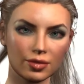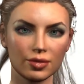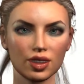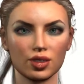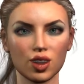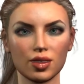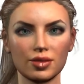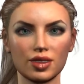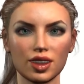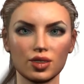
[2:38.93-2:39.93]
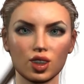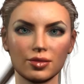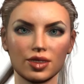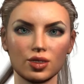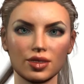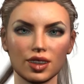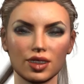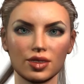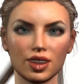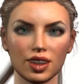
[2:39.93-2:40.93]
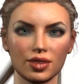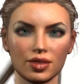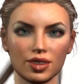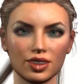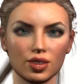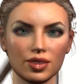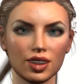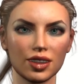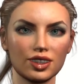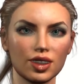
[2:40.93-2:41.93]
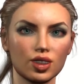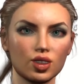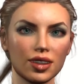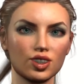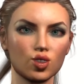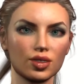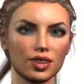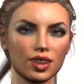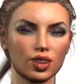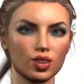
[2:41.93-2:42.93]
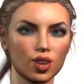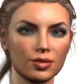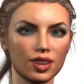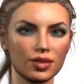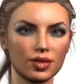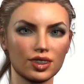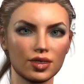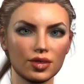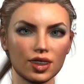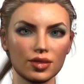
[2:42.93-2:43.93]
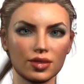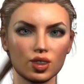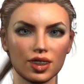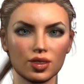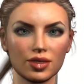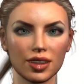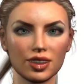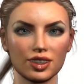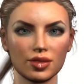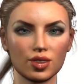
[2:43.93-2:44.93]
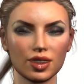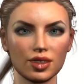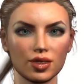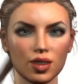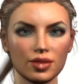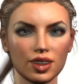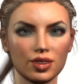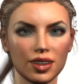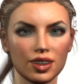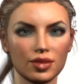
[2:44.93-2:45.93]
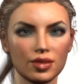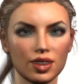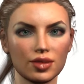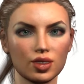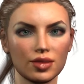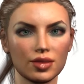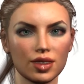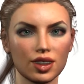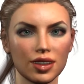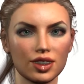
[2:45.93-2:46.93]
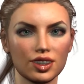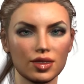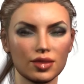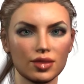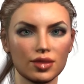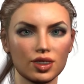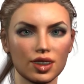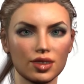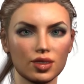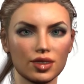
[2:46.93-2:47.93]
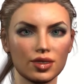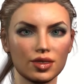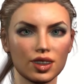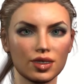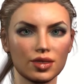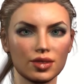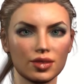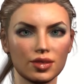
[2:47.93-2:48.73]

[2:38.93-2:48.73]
An example would be when the pair terminated at pins three to six at one end is terminated at pins four to five at the other end, as we see in the example above.